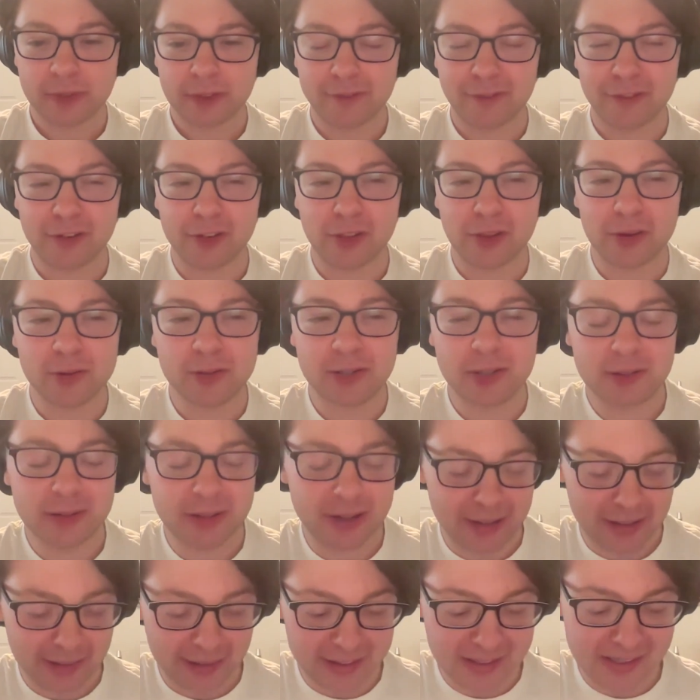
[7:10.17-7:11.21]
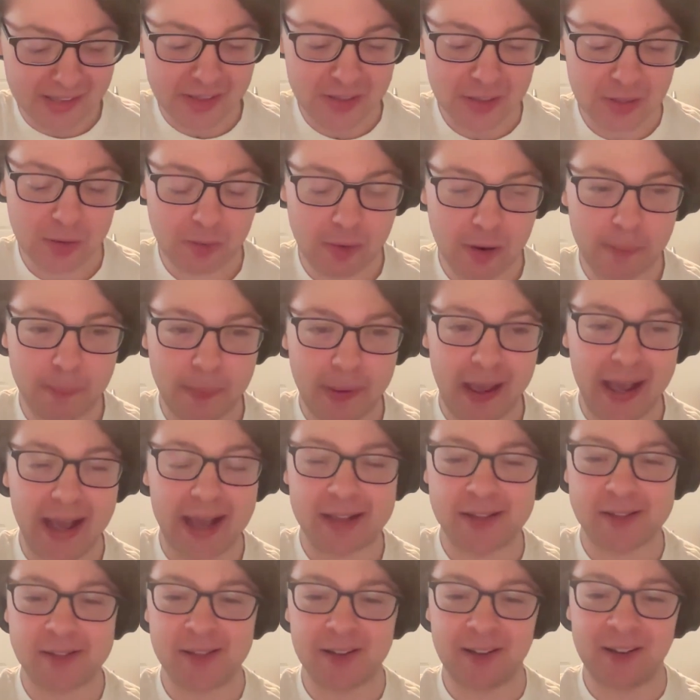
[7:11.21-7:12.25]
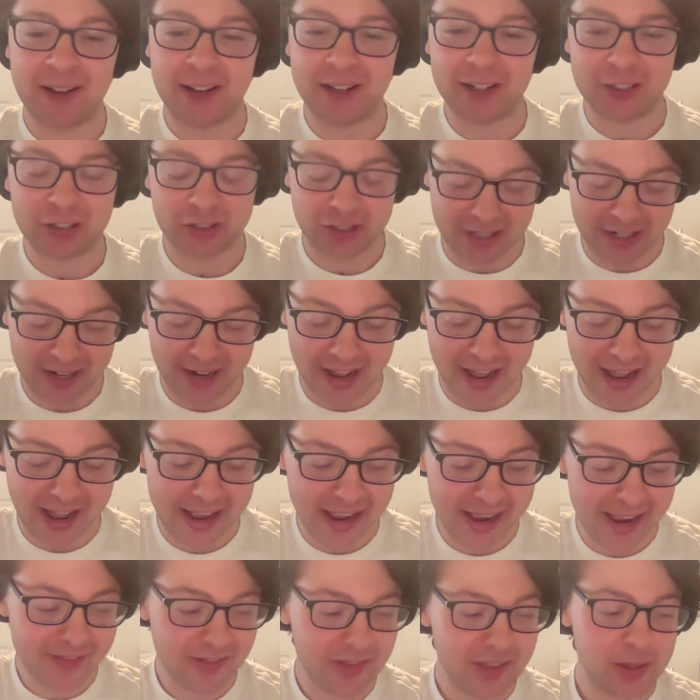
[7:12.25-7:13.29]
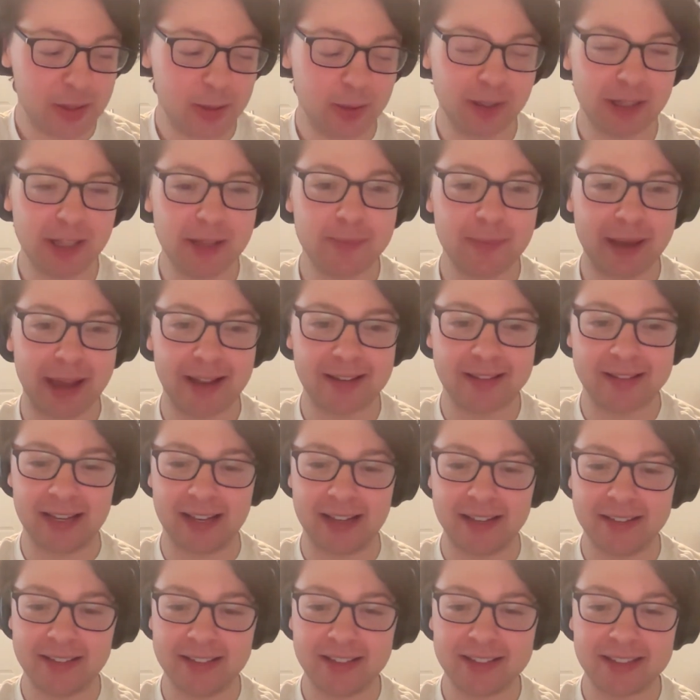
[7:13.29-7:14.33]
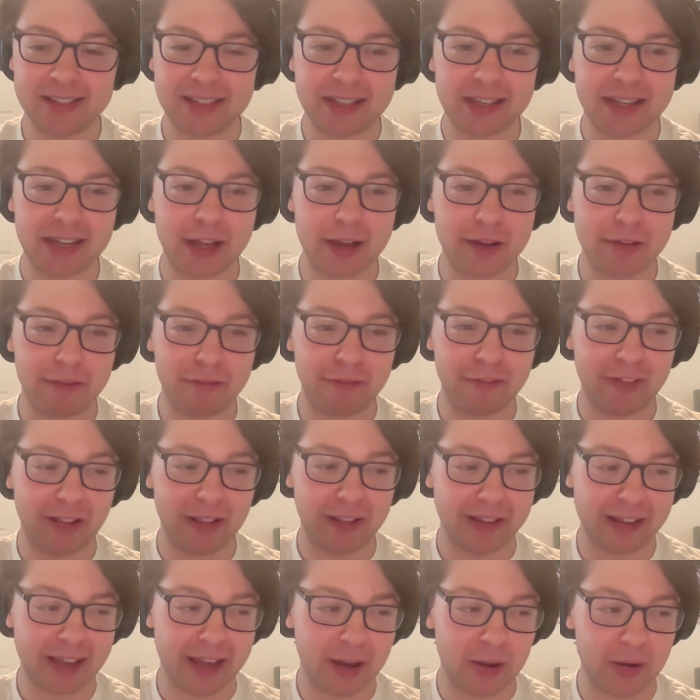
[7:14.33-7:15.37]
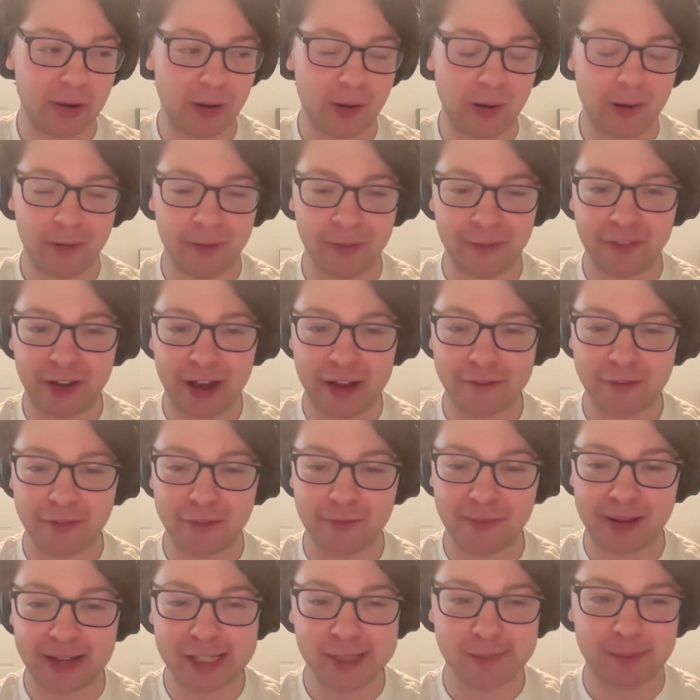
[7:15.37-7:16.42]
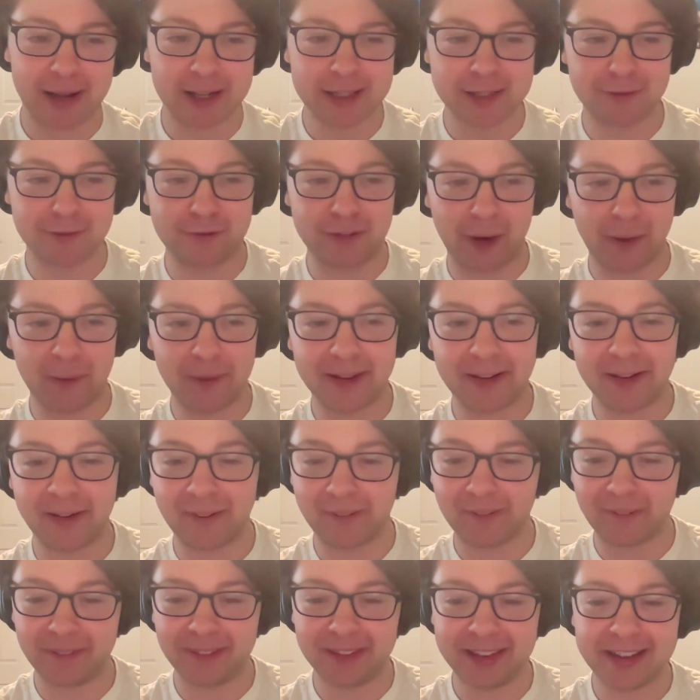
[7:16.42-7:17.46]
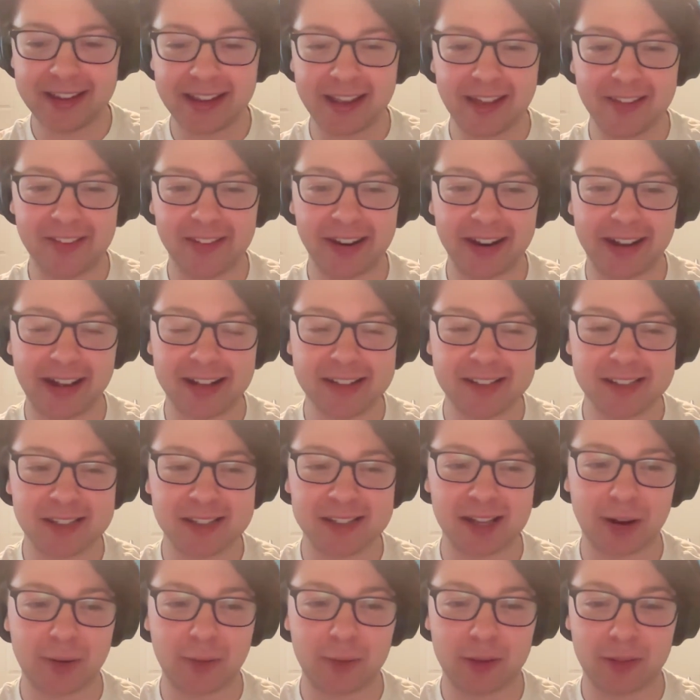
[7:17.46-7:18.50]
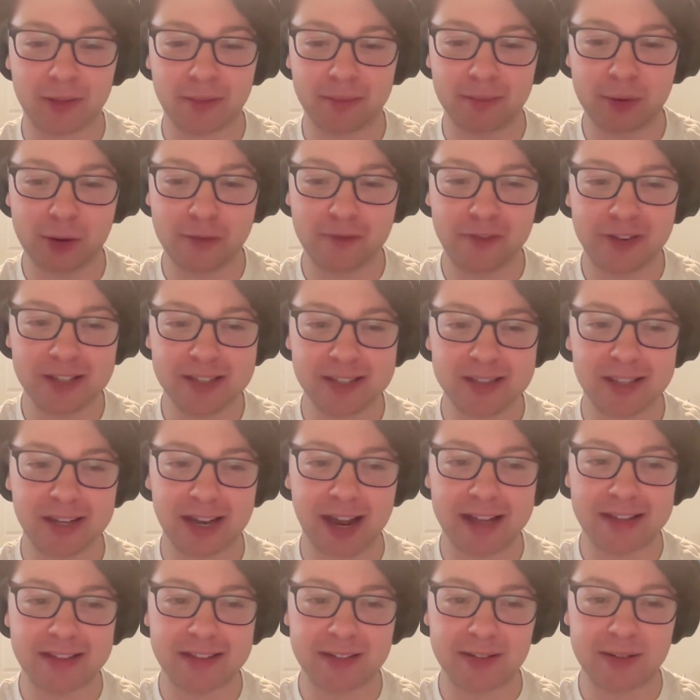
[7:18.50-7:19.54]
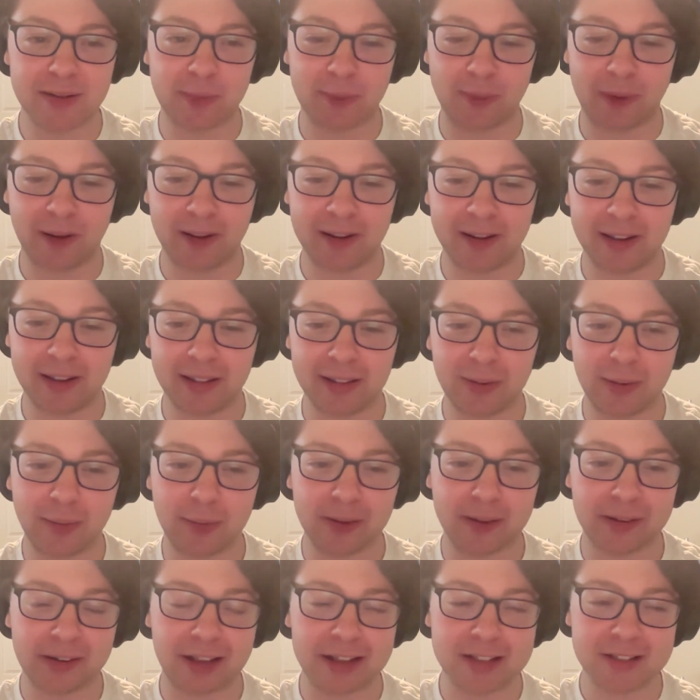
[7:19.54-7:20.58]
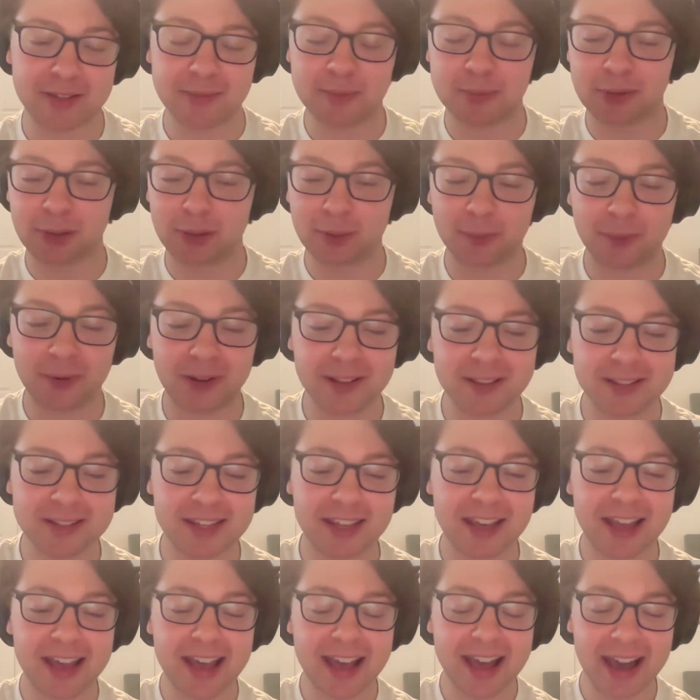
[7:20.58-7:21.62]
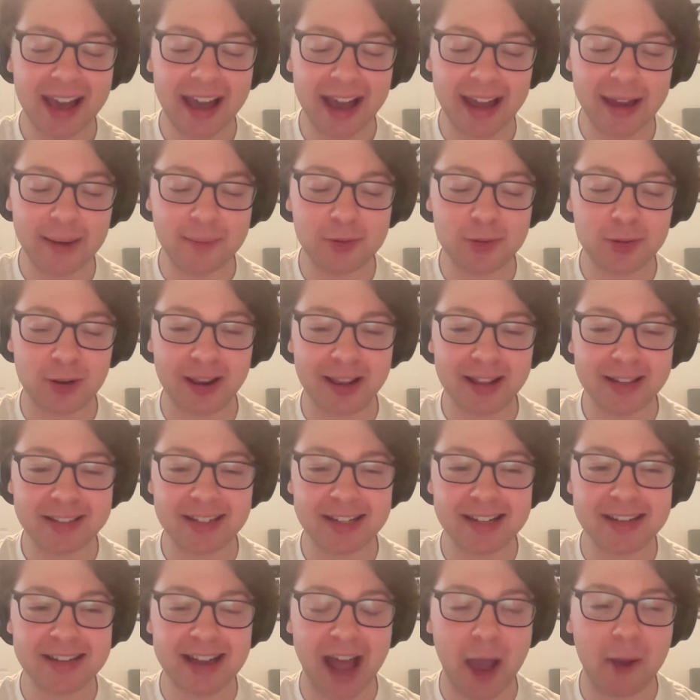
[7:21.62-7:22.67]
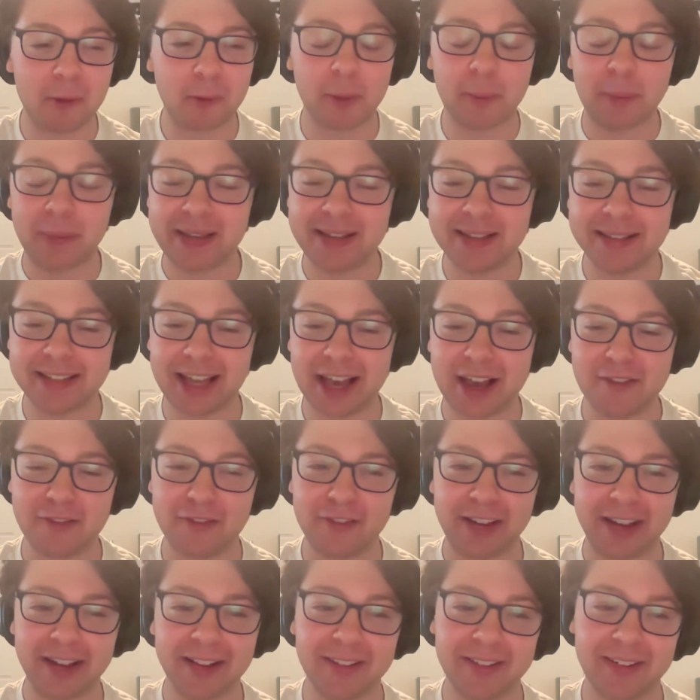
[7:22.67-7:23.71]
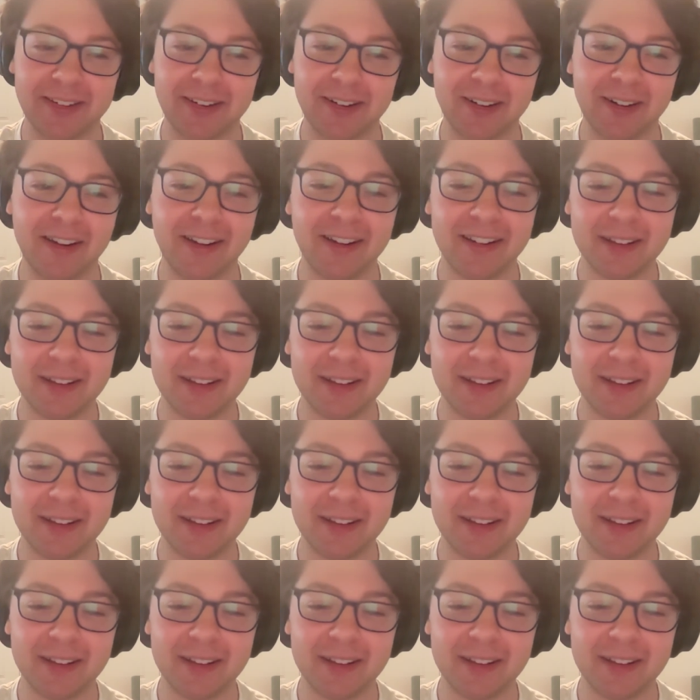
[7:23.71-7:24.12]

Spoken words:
For those who didn't listen to our past auction, I had this really bad tendency of filling out all 5 of my spots very early, and then I got stuck with movies that I didn't want, and Logan got some good ones. And I'm trying to not repeat that failure.